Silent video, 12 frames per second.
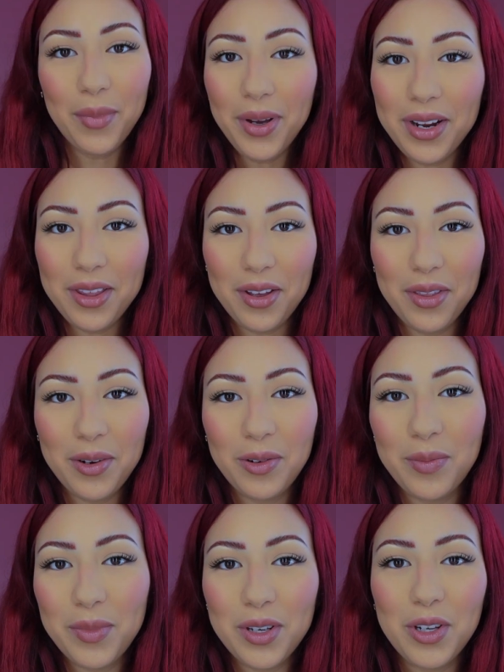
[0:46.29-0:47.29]
But I thought that it
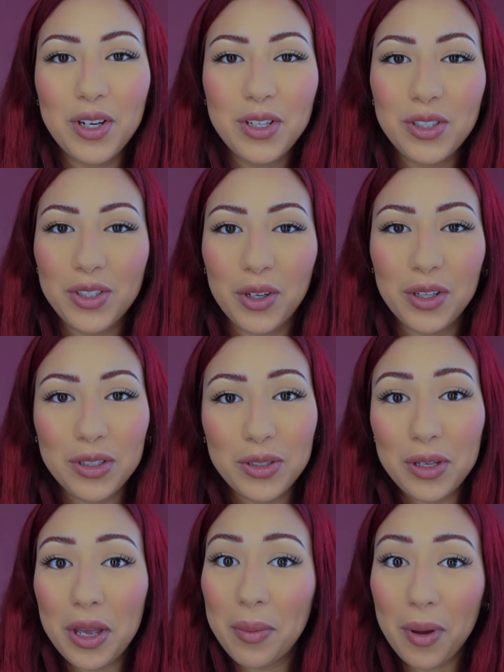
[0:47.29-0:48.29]
would be a good start
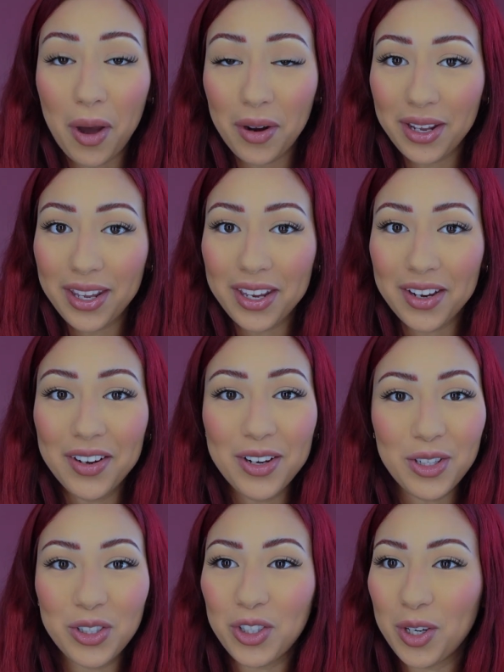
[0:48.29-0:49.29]
to come on here
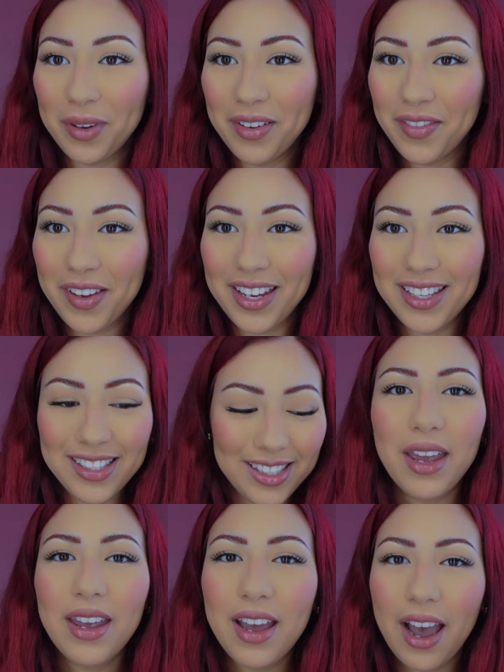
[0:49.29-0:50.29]
and show my face
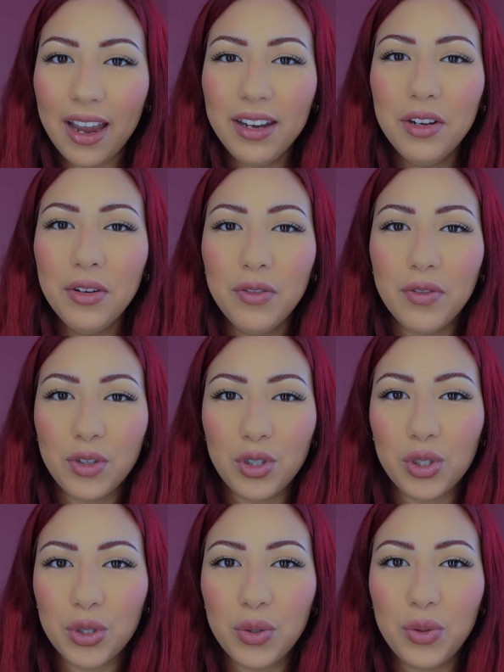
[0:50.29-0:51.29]
and kind of
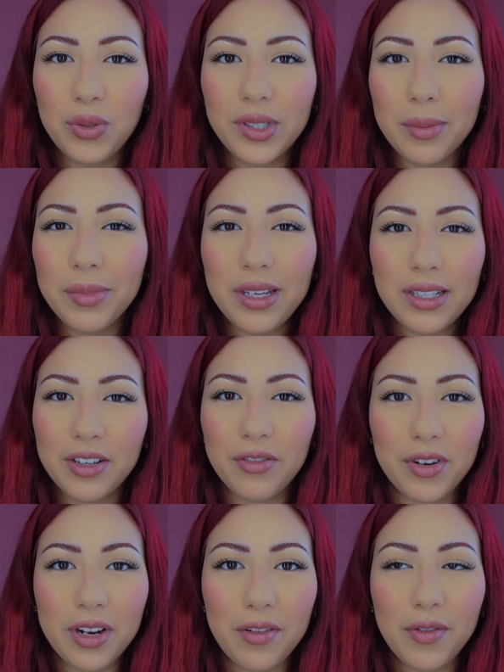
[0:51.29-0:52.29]
do something
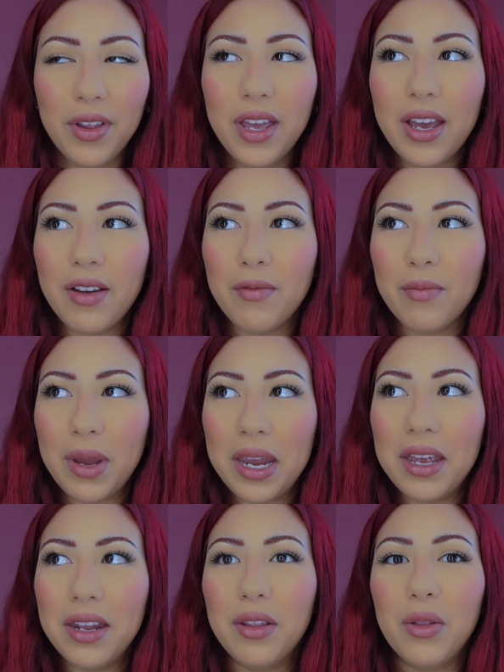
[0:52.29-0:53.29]
different. I feel like I've
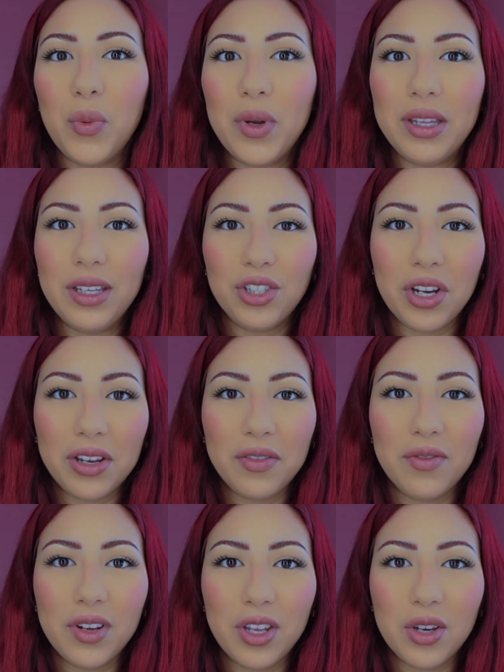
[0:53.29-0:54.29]
made the weekly
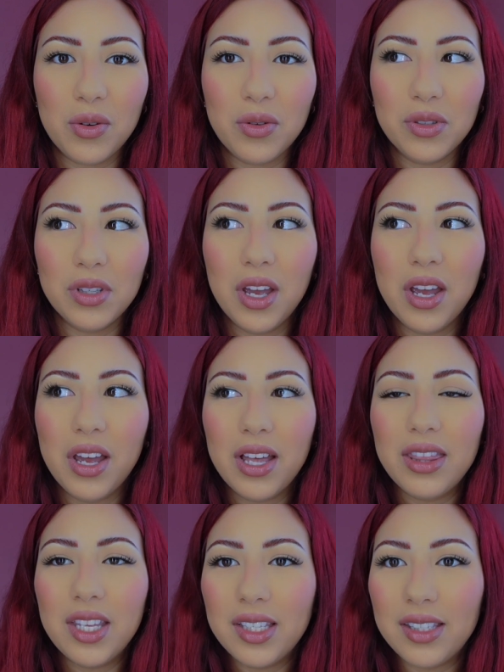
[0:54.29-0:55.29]
check-in videos
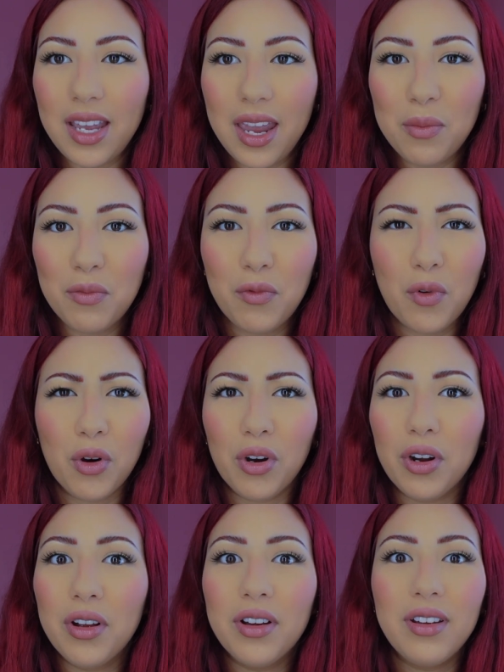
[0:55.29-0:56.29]
the same
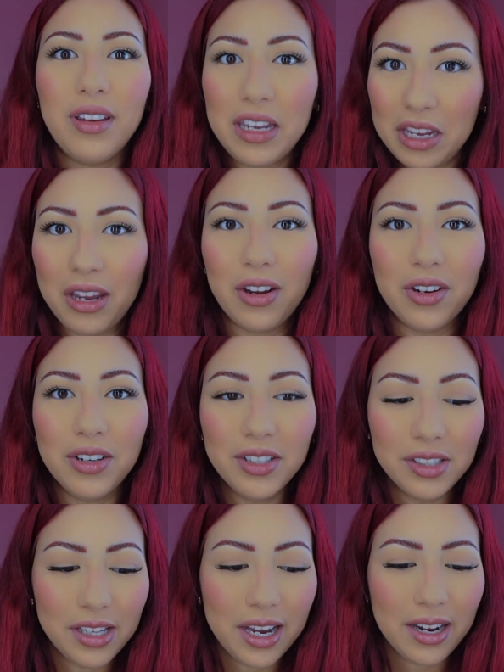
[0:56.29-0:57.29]
for
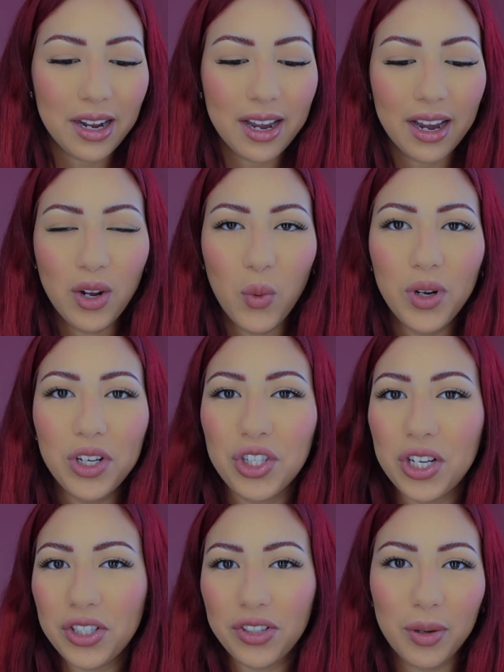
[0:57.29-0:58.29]
years and I kind of want to
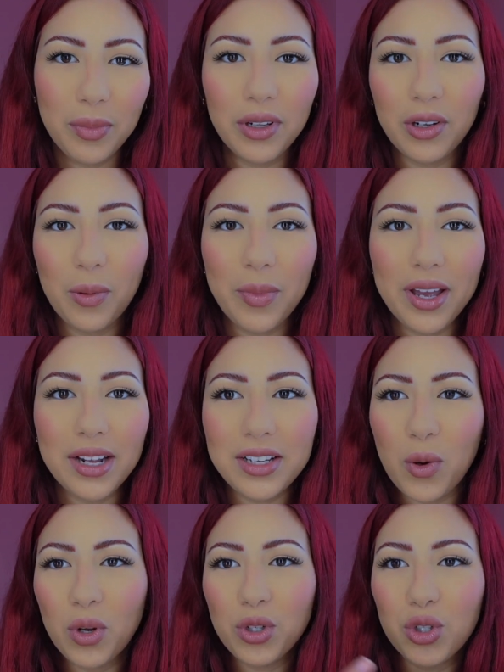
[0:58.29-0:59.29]
change it up a little bit.
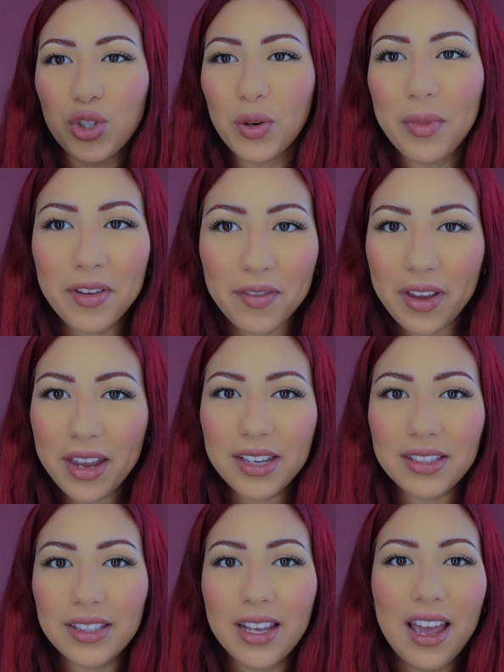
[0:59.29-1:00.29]
I want to show my
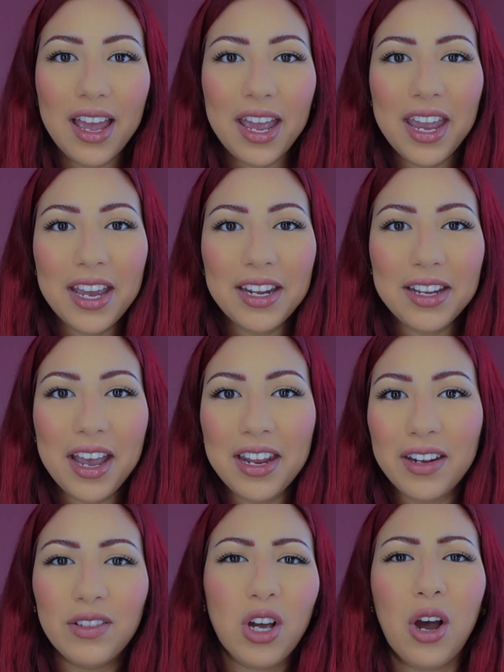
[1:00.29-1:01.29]
face and
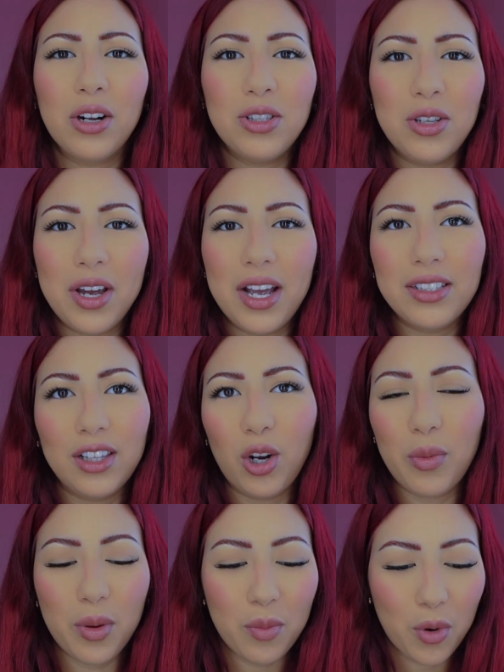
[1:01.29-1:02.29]
kind of talk to you guys a
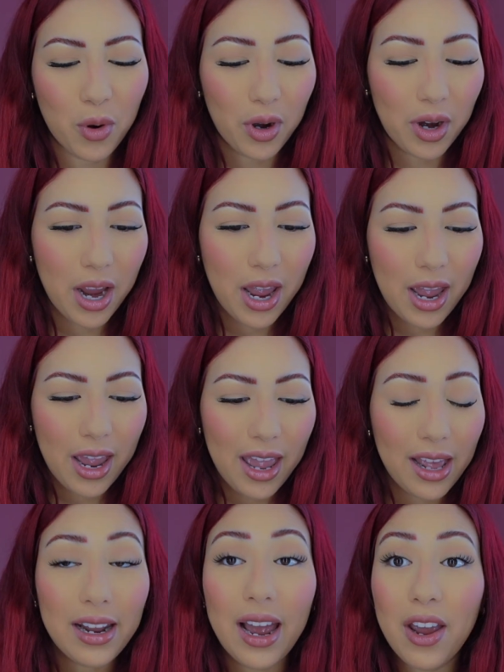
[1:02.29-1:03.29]
little bit more,
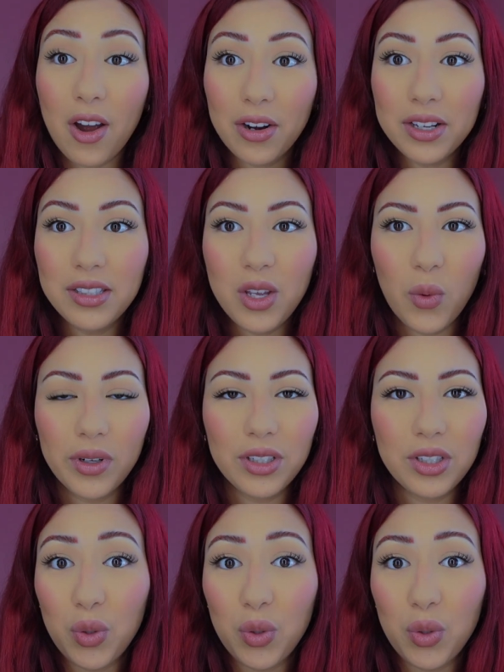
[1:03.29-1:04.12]
and I honestly wanted to